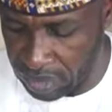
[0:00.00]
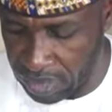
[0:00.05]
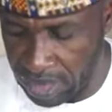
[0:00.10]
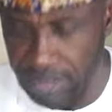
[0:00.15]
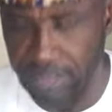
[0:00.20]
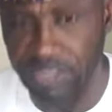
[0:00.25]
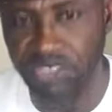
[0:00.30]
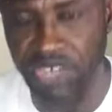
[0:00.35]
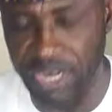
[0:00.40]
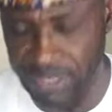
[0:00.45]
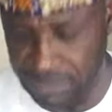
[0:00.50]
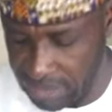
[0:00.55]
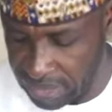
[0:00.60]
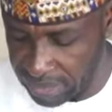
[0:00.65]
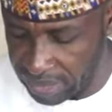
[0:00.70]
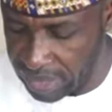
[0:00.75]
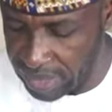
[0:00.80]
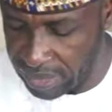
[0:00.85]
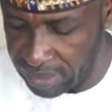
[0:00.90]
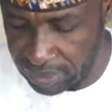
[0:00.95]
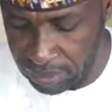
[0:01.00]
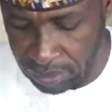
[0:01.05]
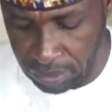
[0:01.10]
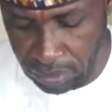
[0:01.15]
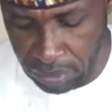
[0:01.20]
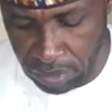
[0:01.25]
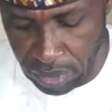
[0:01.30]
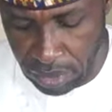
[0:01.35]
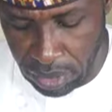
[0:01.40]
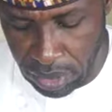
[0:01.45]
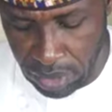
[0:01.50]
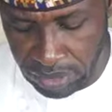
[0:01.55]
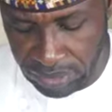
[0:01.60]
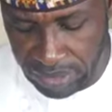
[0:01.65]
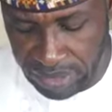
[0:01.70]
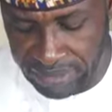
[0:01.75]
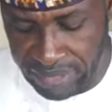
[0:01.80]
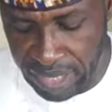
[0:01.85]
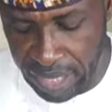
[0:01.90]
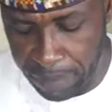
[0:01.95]
Interestingly,
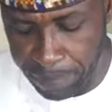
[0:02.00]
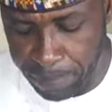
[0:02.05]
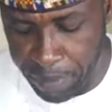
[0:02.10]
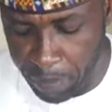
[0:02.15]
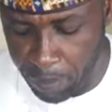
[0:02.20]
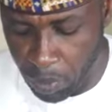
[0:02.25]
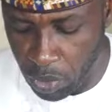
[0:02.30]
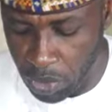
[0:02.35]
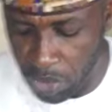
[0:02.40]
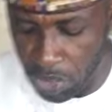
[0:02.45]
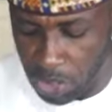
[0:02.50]
the same people